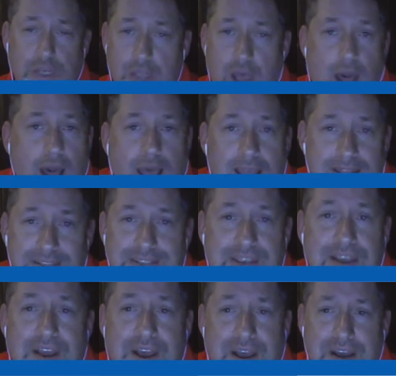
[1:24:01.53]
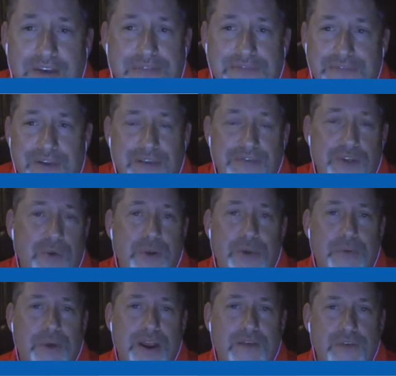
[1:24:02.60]
and cons of doing
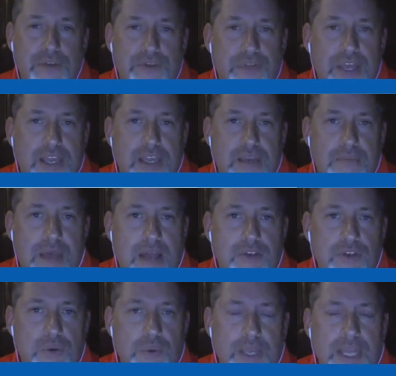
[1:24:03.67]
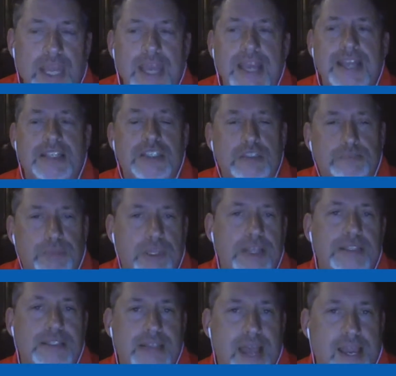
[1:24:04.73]
whatever they're thinking about doing. It's
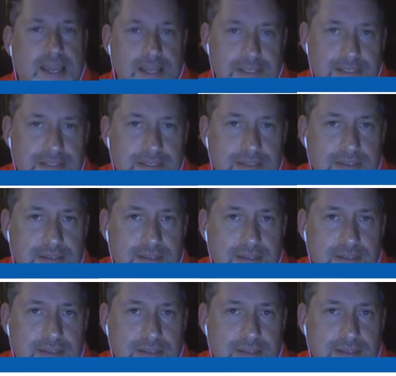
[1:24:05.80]
split seconds